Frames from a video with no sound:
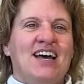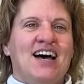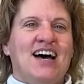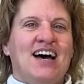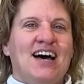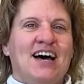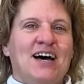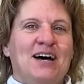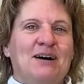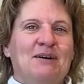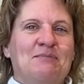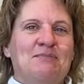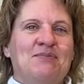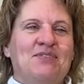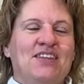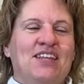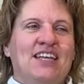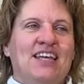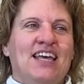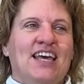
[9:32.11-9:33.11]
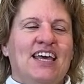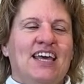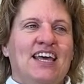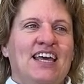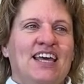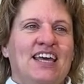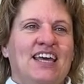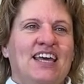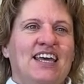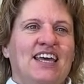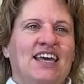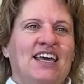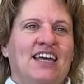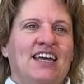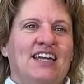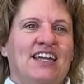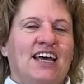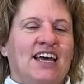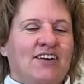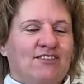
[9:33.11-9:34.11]

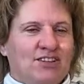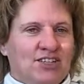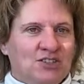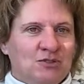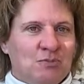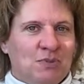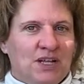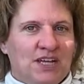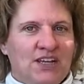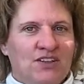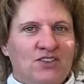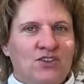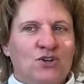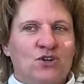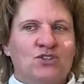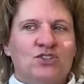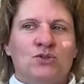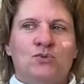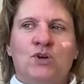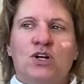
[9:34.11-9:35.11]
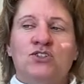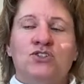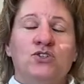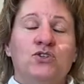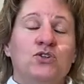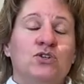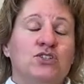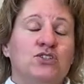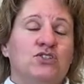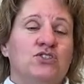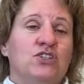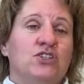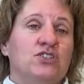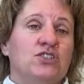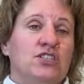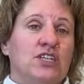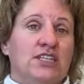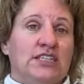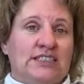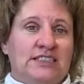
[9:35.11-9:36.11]
And I have a display of those. And we're also going to start
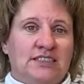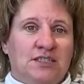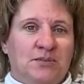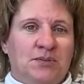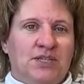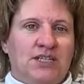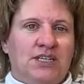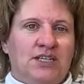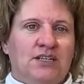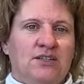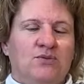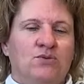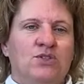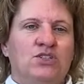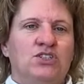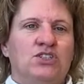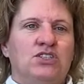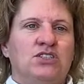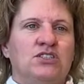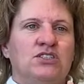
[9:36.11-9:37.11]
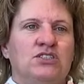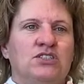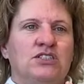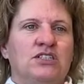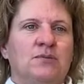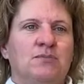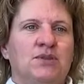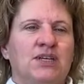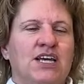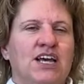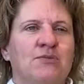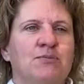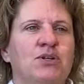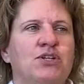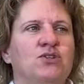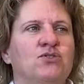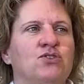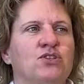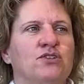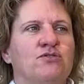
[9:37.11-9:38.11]
selling CBD, which is something I've been
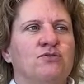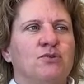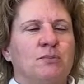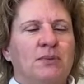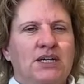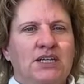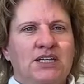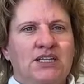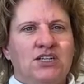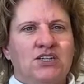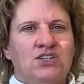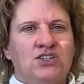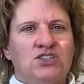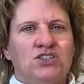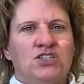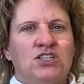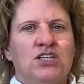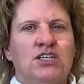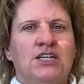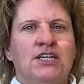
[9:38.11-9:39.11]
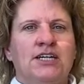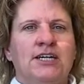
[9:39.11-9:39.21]
using for many years.